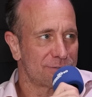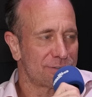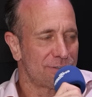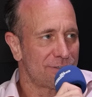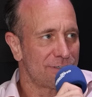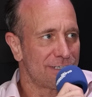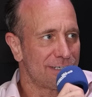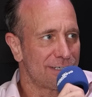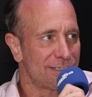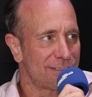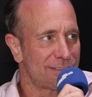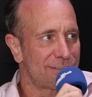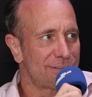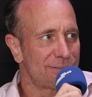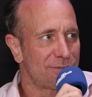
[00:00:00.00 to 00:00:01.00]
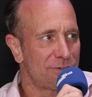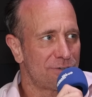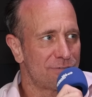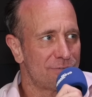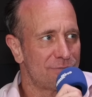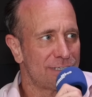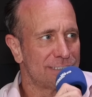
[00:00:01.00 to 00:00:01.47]
We've got a lot
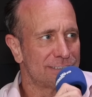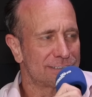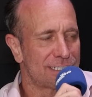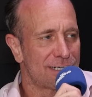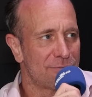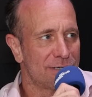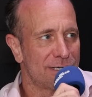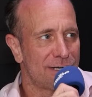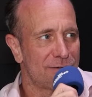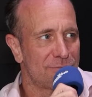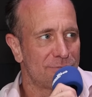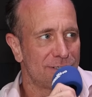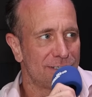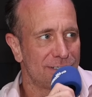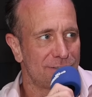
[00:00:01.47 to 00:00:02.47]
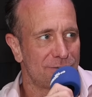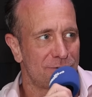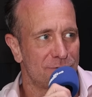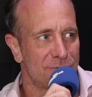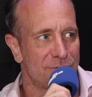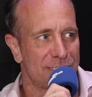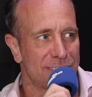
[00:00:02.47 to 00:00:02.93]
of events coming up, a lot
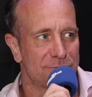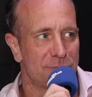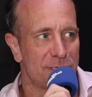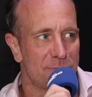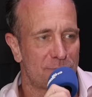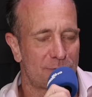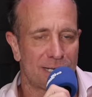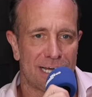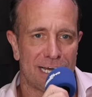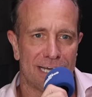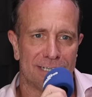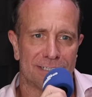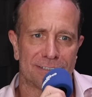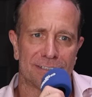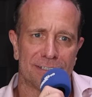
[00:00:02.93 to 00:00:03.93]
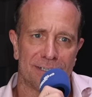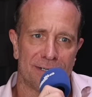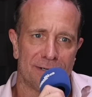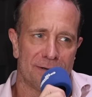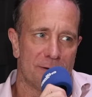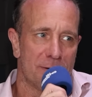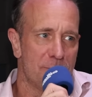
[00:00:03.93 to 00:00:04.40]
of events being planned.
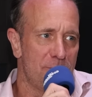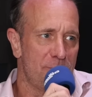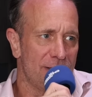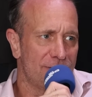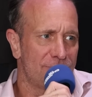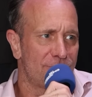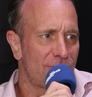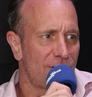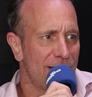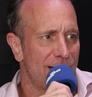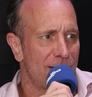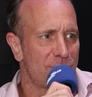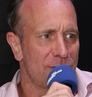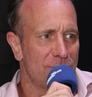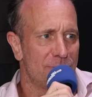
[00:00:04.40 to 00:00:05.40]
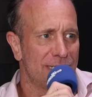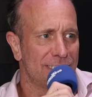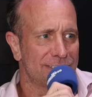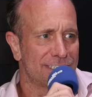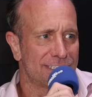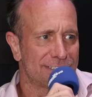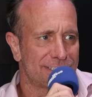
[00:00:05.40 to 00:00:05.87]
Big fight up in
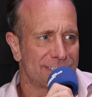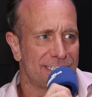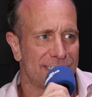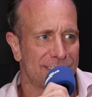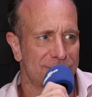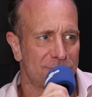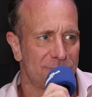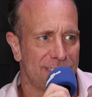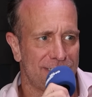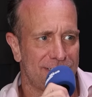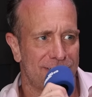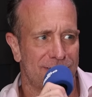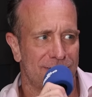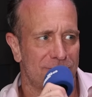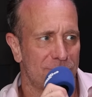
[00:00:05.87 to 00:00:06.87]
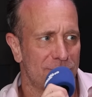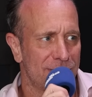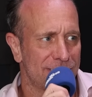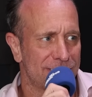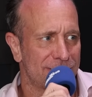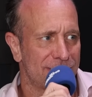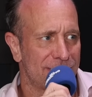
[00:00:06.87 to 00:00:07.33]
Manchester next week. Can't
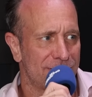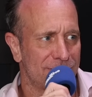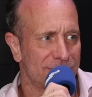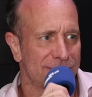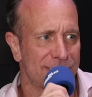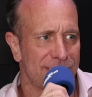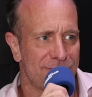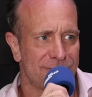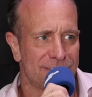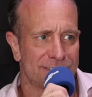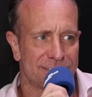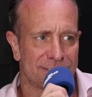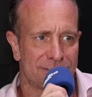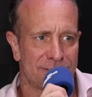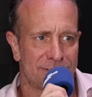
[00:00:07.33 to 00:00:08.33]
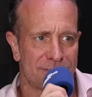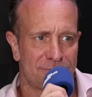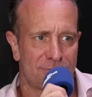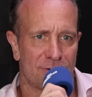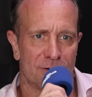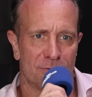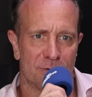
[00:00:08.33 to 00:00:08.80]
wait to get our teeth into
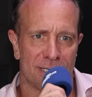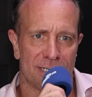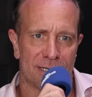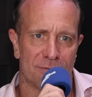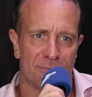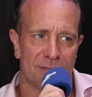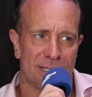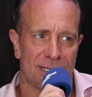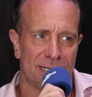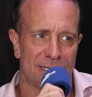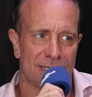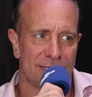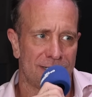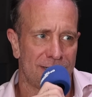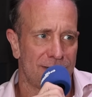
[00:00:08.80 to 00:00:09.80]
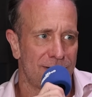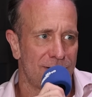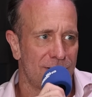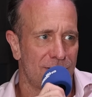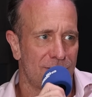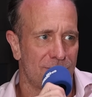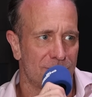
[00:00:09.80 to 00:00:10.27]
fight week up there.
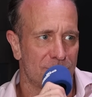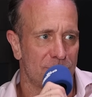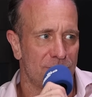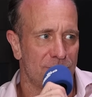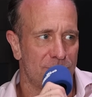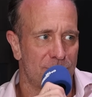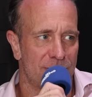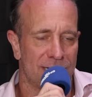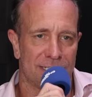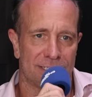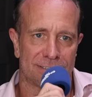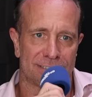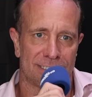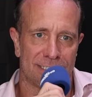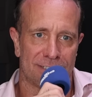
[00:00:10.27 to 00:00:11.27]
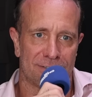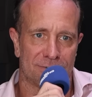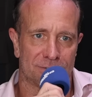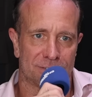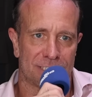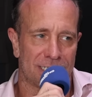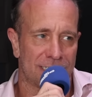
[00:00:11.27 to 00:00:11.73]
Harlem Eubank taking
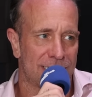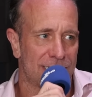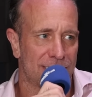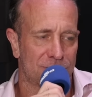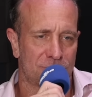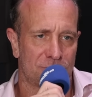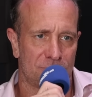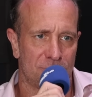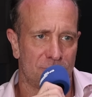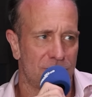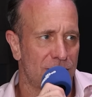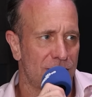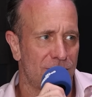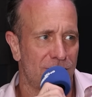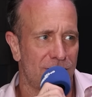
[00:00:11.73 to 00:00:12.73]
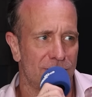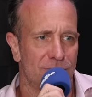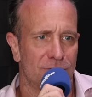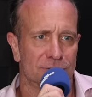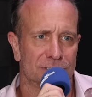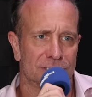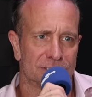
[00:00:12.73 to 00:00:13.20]
on Jack Cattrall live
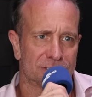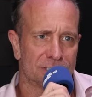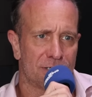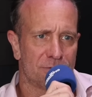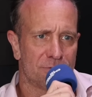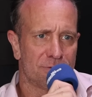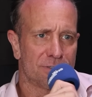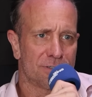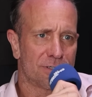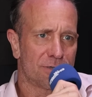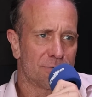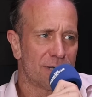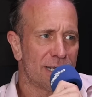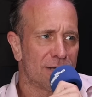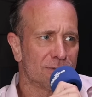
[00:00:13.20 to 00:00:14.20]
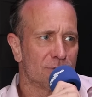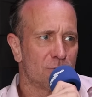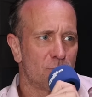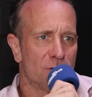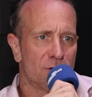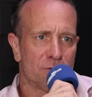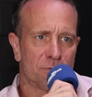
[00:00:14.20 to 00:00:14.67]
on DAZN around the
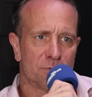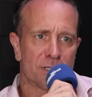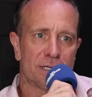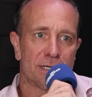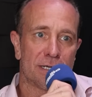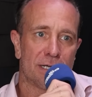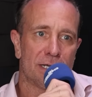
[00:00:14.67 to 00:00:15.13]
world.